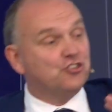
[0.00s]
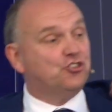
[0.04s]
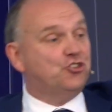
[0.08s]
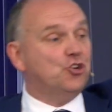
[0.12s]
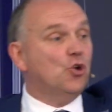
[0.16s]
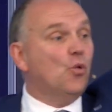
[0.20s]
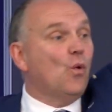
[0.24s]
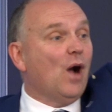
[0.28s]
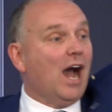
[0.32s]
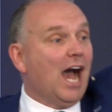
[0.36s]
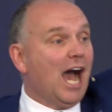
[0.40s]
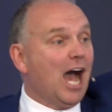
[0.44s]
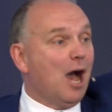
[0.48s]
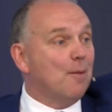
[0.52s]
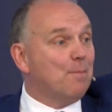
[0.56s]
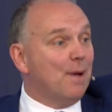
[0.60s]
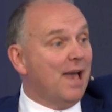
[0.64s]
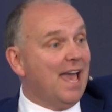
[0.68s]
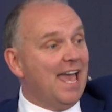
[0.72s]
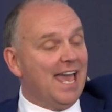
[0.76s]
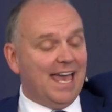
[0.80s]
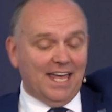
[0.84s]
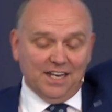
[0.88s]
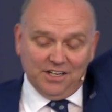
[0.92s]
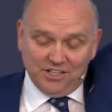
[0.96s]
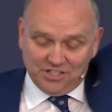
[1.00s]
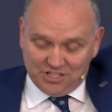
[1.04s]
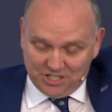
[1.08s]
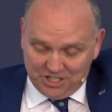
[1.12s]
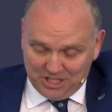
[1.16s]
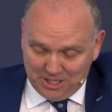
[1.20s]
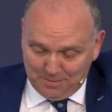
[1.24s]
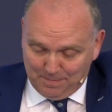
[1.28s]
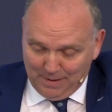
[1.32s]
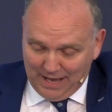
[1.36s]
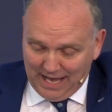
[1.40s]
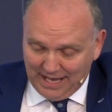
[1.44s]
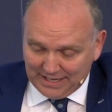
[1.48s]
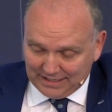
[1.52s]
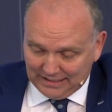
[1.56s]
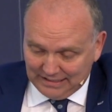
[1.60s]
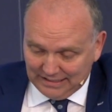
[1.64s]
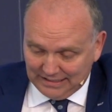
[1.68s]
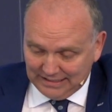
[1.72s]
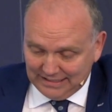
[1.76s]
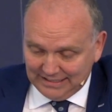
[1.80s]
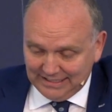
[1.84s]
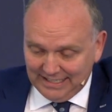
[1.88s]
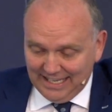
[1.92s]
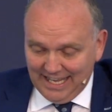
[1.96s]
Joab into the
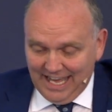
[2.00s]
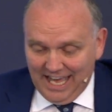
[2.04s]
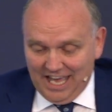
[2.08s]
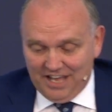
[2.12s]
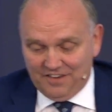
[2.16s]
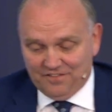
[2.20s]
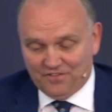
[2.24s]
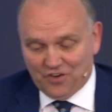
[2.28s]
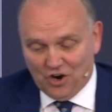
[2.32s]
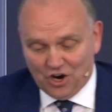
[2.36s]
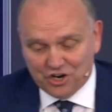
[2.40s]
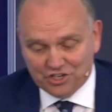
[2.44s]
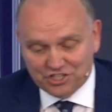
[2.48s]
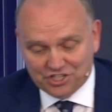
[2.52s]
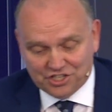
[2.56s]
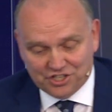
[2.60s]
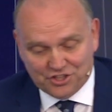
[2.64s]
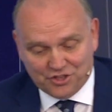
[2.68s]
battle. In verse